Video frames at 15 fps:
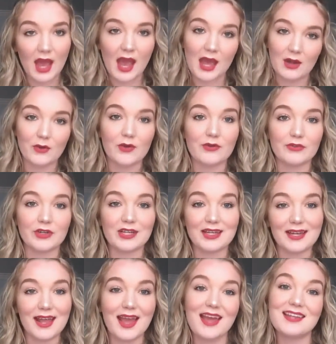I don't
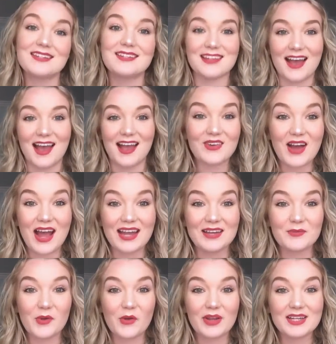overheat and die. So I
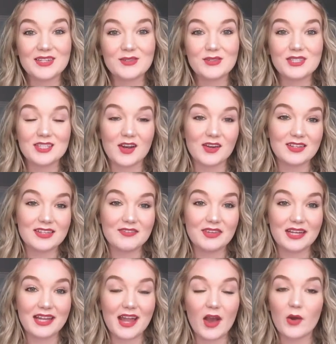am going to start the
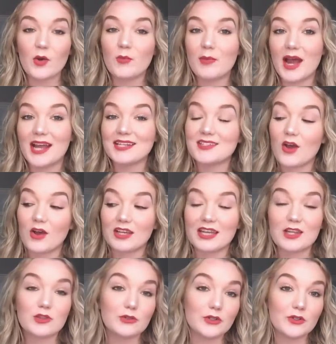video by
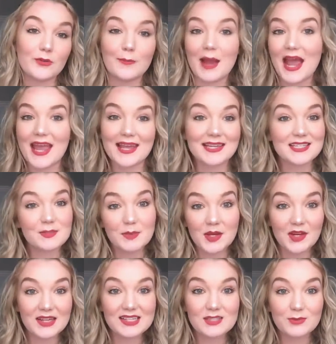talking through my
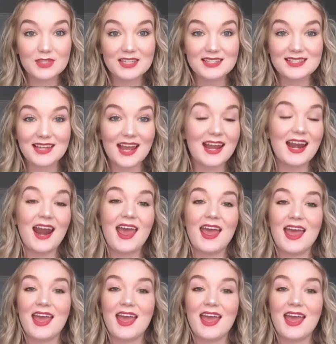experience with the site